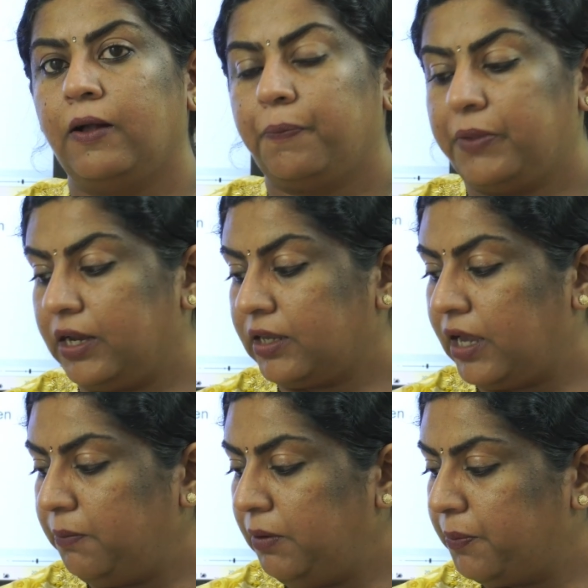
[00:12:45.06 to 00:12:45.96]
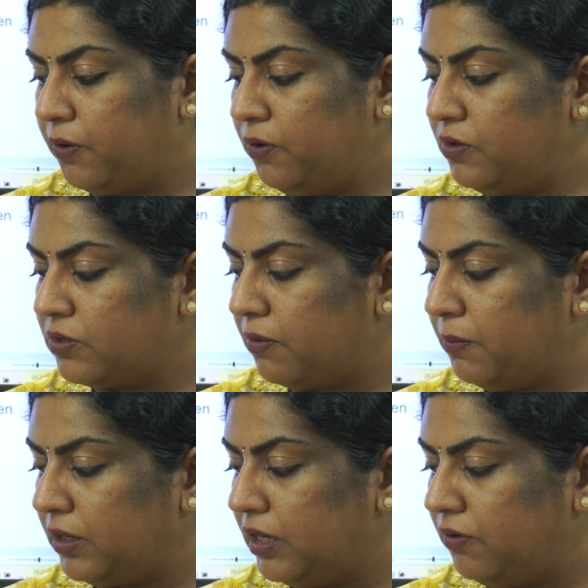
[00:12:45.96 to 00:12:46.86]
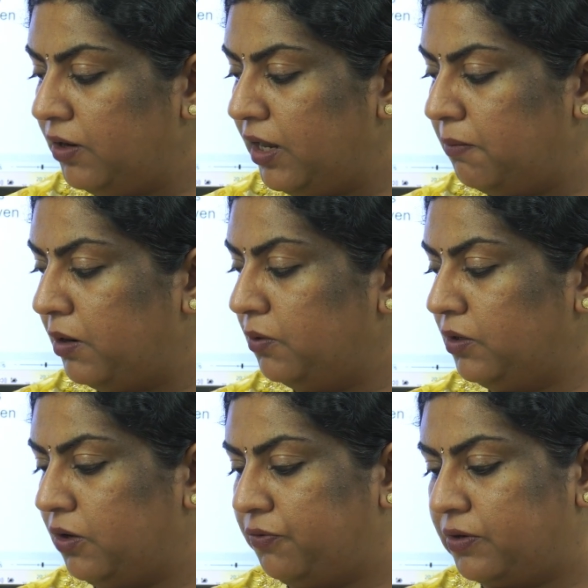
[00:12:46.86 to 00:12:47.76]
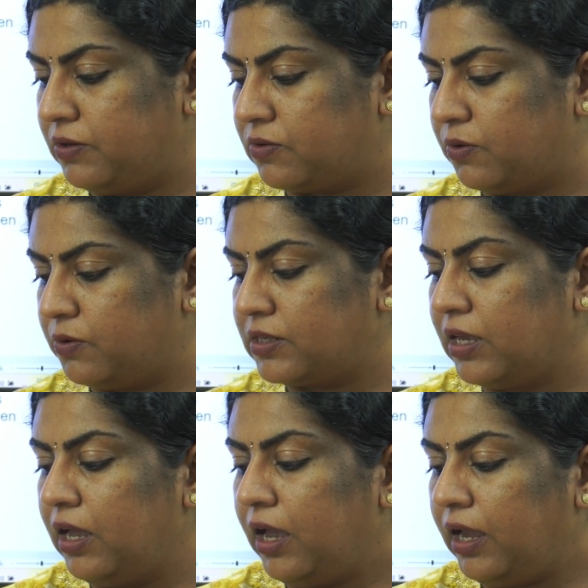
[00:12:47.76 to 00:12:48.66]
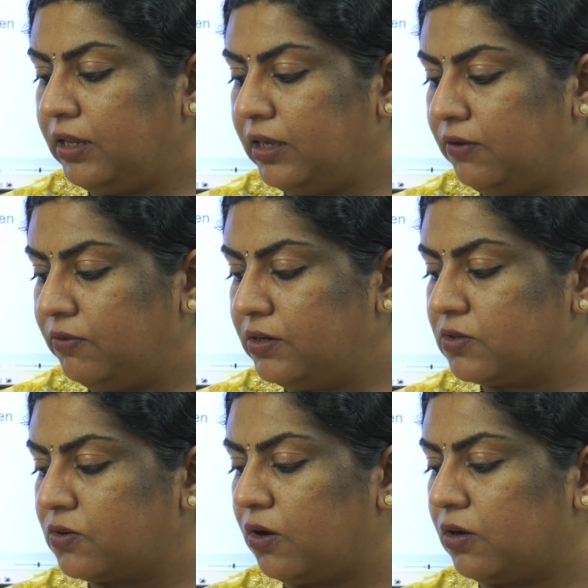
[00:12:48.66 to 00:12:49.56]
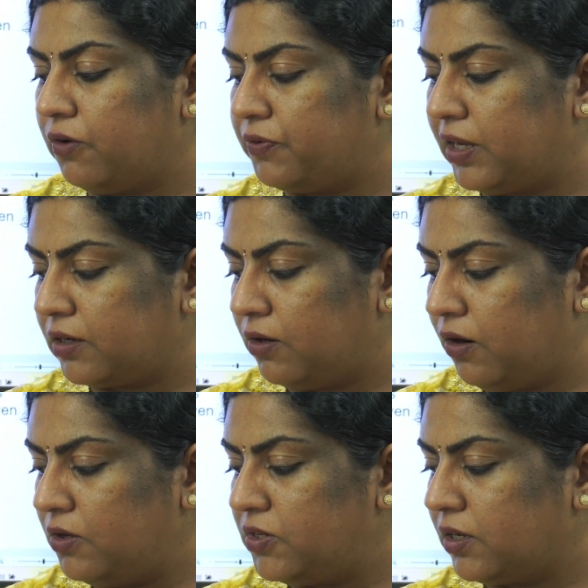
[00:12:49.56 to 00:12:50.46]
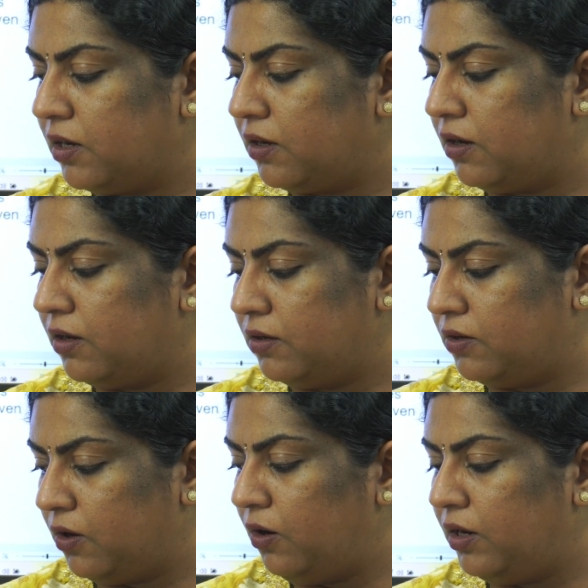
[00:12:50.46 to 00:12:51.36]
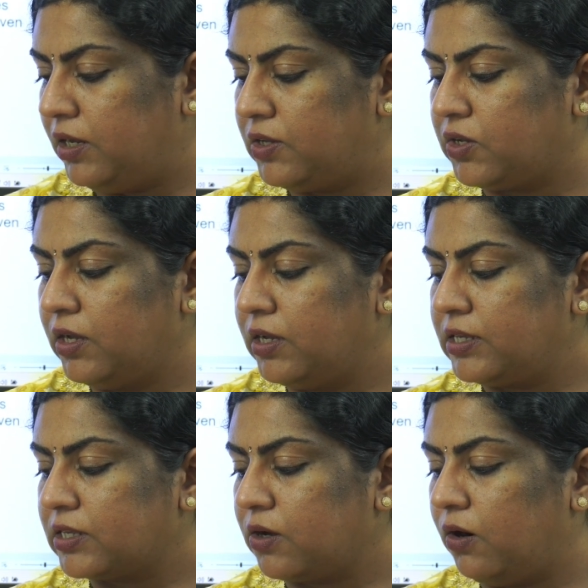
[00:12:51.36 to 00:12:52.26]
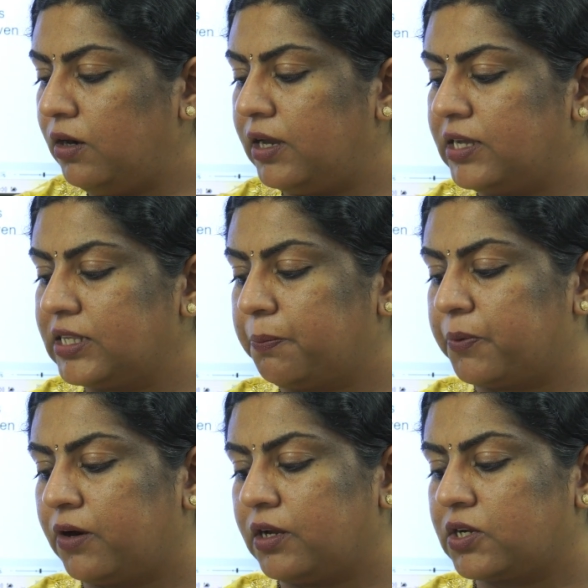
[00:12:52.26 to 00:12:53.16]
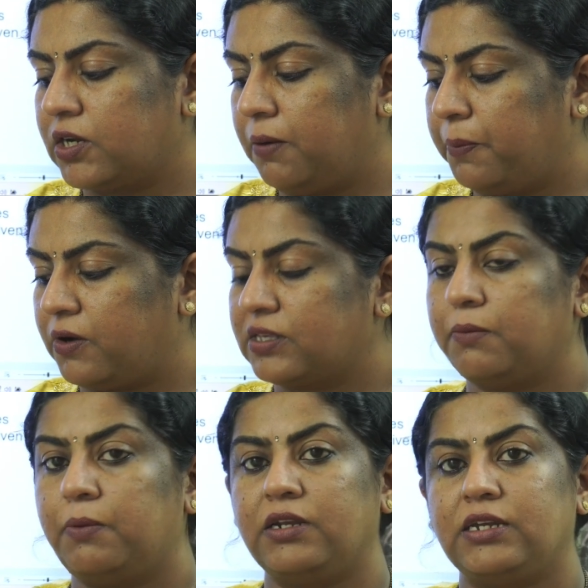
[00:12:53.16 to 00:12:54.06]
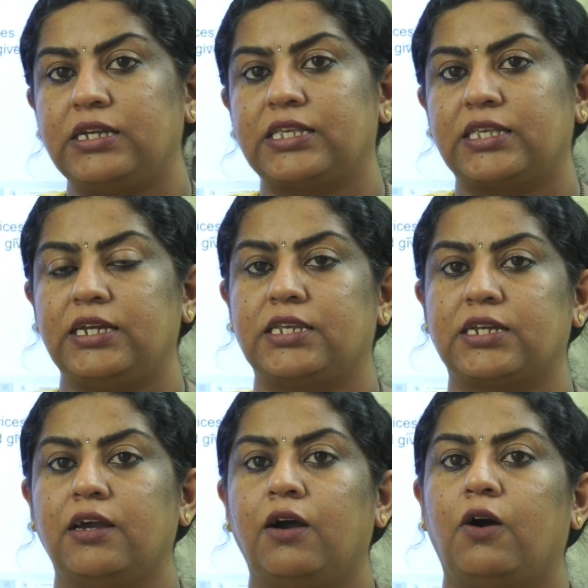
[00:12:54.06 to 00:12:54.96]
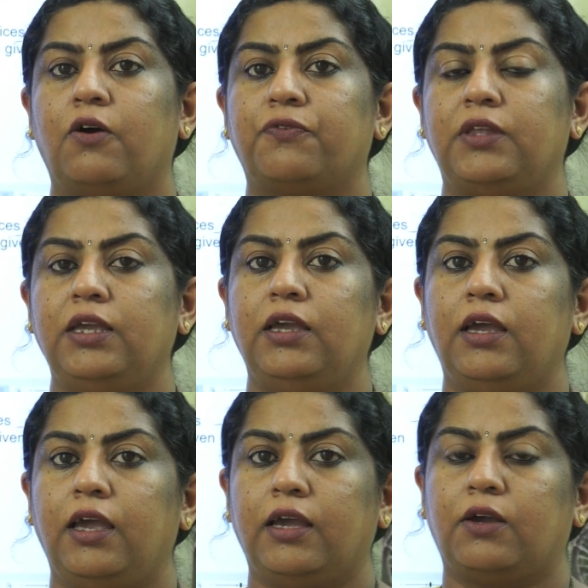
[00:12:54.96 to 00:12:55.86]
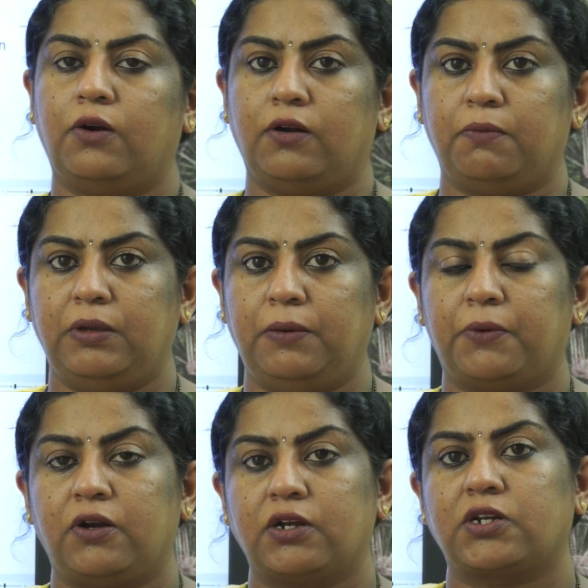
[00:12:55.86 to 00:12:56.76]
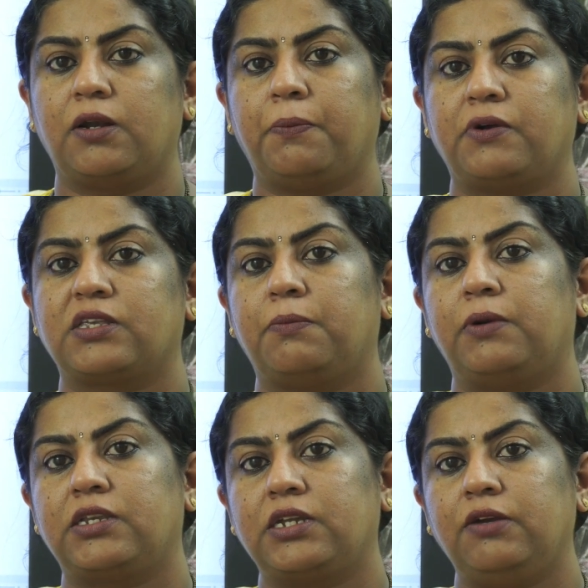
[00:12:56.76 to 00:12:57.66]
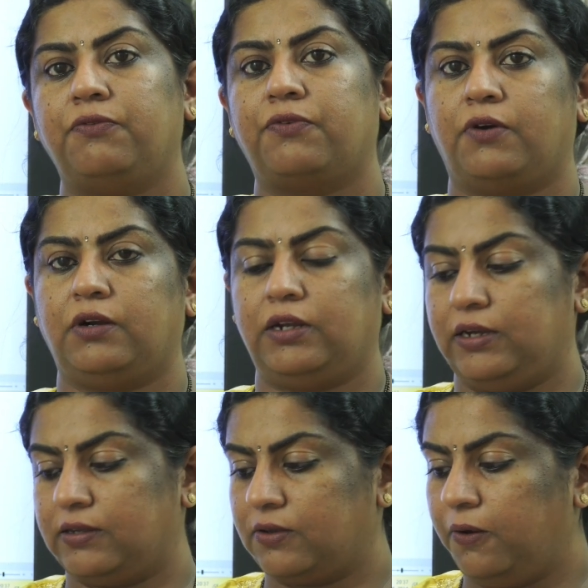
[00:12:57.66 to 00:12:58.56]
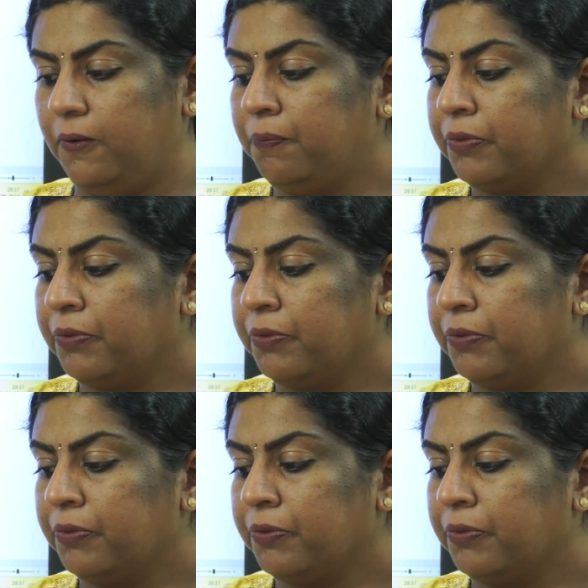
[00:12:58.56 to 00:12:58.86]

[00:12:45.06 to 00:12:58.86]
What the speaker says: that can be produced from a given amount of resource and given stock of technological knowledge is called as a production possibility set of the economy, production possibility frontier. So